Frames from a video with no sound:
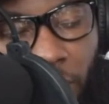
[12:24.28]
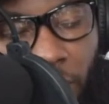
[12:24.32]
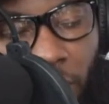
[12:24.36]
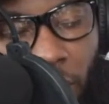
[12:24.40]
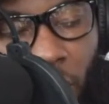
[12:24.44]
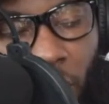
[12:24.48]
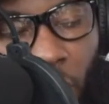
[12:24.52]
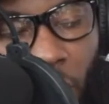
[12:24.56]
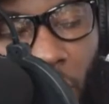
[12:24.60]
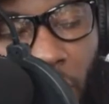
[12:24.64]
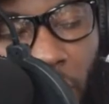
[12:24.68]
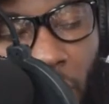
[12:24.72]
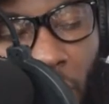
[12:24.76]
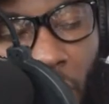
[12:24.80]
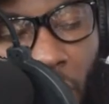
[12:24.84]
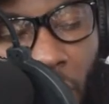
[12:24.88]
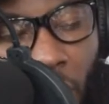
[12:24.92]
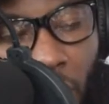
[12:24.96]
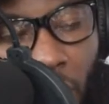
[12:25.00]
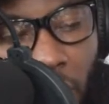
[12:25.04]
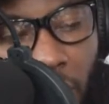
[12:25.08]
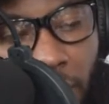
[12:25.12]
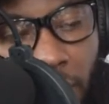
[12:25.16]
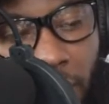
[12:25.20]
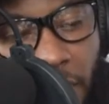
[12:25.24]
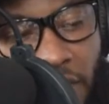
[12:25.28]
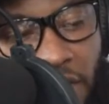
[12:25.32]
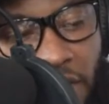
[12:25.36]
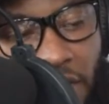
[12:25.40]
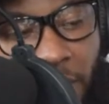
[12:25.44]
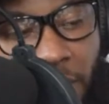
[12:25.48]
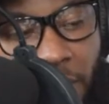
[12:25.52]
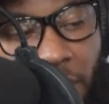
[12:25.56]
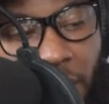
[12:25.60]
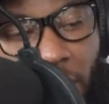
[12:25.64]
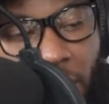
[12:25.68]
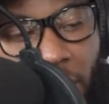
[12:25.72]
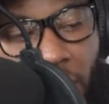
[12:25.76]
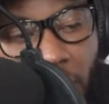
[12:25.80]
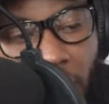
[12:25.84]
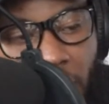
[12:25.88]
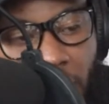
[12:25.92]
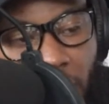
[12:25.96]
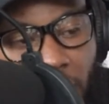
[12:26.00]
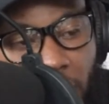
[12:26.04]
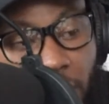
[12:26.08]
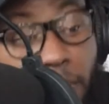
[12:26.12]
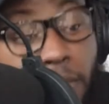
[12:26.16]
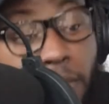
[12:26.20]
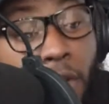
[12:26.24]
going hard for something you
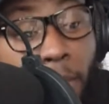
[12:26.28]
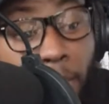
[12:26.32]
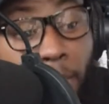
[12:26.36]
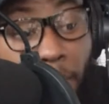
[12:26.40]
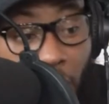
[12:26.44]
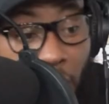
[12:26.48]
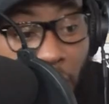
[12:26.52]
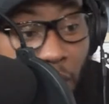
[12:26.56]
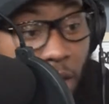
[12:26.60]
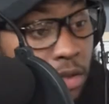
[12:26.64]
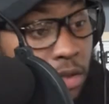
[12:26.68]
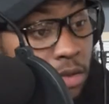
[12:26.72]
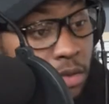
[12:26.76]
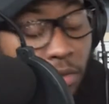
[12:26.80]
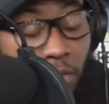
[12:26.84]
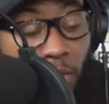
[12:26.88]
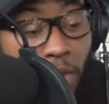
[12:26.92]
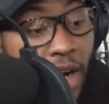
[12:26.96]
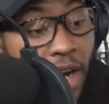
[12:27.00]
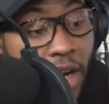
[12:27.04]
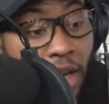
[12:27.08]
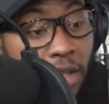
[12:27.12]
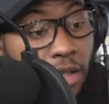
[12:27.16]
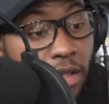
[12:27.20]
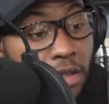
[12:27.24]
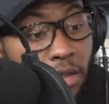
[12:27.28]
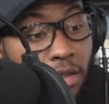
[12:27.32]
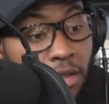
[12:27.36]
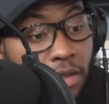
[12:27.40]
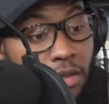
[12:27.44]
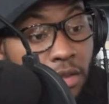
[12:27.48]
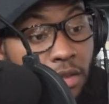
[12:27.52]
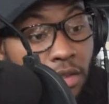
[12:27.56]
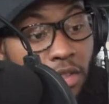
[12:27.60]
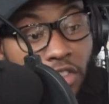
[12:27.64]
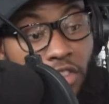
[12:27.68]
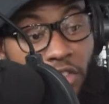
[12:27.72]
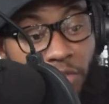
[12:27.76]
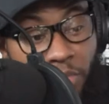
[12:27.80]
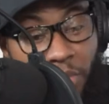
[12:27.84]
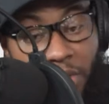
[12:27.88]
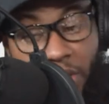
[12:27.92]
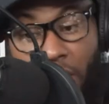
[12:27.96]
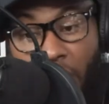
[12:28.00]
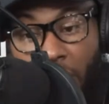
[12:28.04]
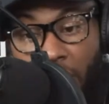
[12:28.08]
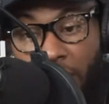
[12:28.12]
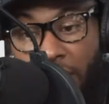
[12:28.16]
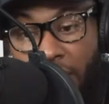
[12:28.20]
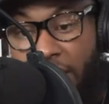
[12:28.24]
love, football, right? Mm-hmm. You spent
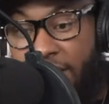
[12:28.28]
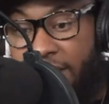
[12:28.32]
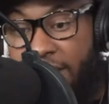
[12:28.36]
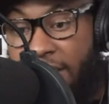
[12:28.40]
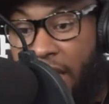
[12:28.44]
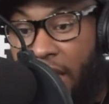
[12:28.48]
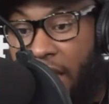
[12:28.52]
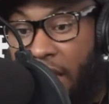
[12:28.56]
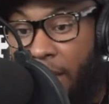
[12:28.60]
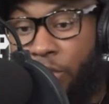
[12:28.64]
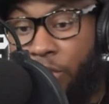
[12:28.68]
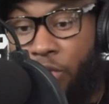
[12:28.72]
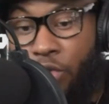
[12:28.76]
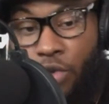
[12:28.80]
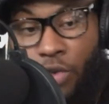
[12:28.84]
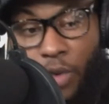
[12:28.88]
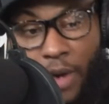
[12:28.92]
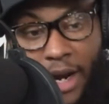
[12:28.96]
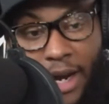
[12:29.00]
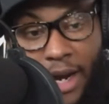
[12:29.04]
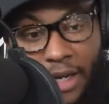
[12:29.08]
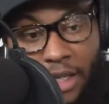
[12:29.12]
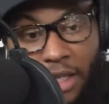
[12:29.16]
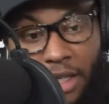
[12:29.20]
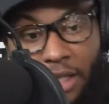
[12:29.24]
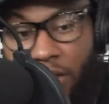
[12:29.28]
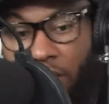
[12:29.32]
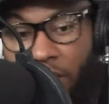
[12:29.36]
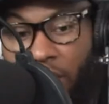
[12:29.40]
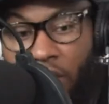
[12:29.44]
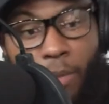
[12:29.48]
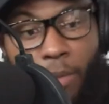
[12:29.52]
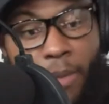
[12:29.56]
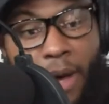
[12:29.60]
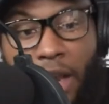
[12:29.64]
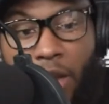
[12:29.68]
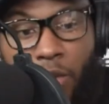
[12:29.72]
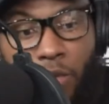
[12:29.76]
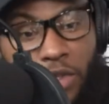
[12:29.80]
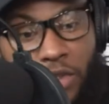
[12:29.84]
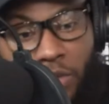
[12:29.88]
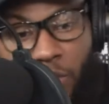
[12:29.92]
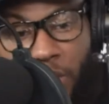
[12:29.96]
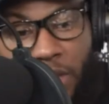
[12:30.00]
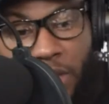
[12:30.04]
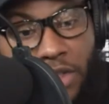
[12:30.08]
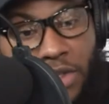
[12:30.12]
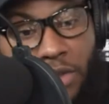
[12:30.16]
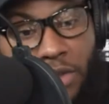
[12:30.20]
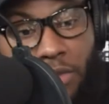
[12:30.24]
all that time, you grinded, nobody was
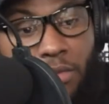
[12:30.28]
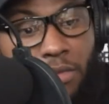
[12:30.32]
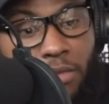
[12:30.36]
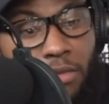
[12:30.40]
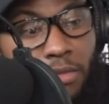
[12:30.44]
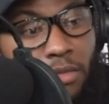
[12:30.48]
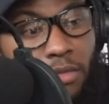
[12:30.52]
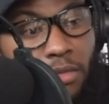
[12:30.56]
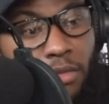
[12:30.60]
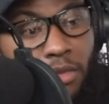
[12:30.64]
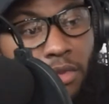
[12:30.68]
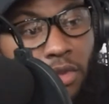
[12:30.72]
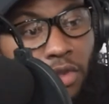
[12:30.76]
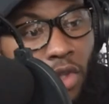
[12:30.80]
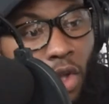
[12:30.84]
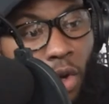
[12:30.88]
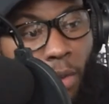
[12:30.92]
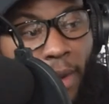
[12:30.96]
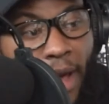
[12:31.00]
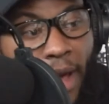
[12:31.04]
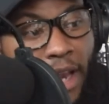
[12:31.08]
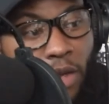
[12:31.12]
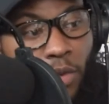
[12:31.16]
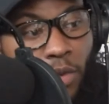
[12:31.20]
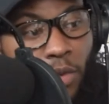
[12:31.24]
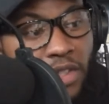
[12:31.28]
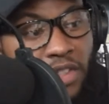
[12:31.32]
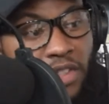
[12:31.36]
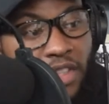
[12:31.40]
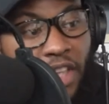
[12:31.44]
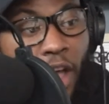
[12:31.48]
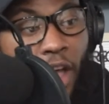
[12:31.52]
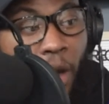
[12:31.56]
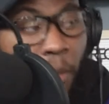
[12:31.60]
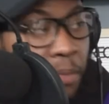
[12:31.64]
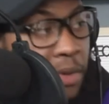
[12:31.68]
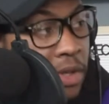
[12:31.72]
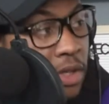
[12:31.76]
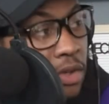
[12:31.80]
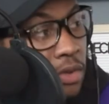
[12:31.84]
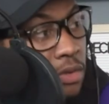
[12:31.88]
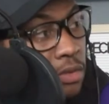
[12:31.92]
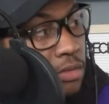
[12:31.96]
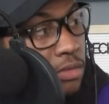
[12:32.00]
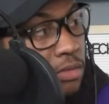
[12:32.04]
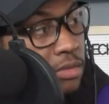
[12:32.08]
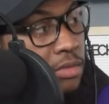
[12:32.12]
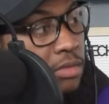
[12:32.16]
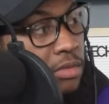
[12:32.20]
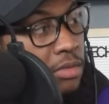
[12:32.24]
with you, nobody was helping
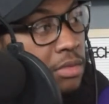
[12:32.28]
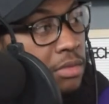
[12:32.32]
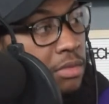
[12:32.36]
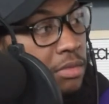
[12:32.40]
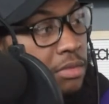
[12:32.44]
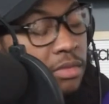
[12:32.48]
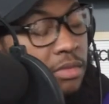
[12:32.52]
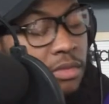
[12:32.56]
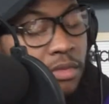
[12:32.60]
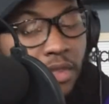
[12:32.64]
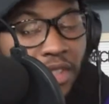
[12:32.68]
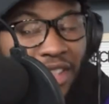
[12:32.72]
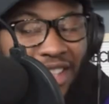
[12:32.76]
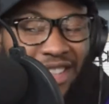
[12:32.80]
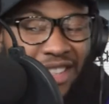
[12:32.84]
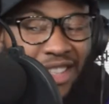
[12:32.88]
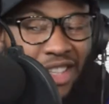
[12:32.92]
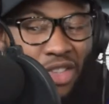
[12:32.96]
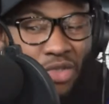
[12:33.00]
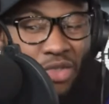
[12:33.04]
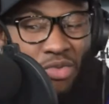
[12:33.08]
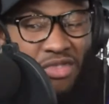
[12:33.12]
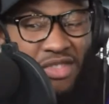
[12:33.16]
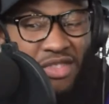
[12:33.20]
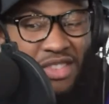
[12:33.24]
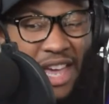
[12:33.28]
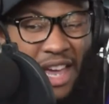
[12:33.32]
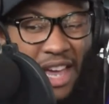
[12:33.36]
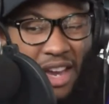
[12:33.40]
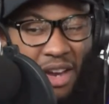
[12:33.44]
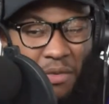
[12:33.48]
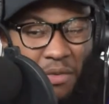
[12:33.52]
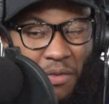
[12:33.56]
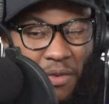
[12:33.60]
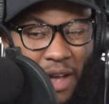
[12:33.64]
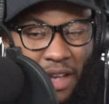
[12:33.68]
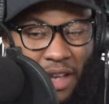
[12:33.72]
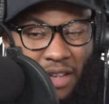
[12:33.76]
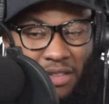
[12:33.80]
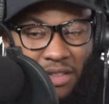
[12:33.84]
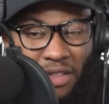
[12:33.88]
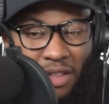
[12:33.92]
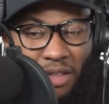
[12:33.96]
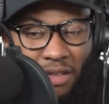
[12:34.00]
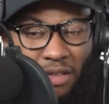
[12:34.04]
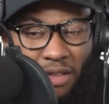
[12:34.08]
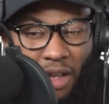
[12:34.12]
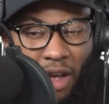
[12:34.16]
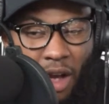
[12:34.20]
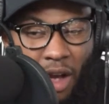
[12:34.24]
you, and then you sacrificed
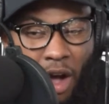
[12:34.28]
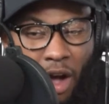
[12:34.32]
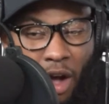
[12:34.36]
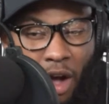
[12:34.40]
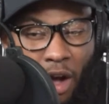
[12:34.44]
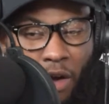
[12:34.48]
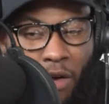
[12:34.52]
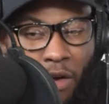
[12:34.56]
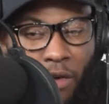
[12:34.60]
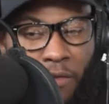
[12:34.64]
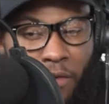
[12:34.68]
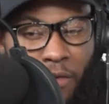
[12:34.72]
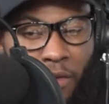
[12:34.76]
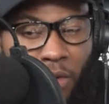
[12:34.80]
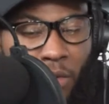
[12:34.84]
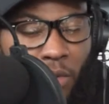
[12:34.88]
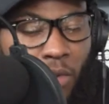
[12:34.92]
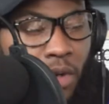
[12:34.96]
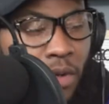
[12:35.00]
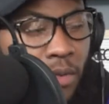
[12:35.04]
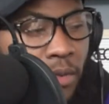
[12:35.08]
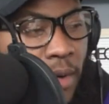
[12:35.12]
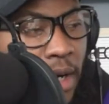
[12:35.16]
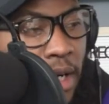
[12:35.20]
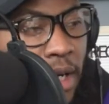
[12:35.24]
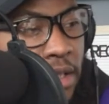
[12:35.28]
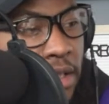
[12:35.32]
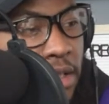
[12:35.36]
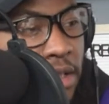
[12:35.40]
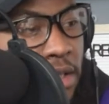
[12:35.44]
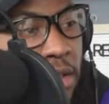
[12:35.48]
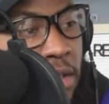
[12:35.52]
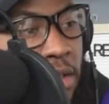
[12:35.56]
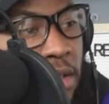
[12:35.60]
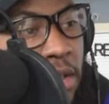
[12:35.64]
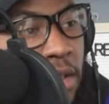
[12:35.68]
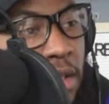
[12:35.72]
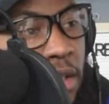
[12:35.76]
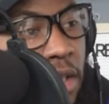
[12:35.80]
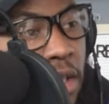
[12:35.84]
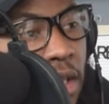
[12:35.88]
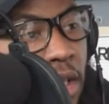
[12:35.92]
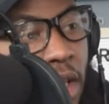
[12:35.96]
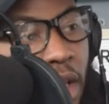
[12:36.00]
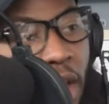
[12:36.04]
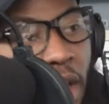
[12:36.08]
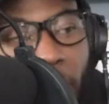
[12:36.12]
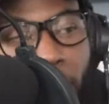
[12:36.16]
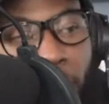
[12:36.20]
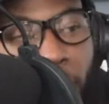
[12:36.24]
it all for one race.
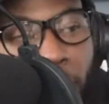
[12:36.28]
And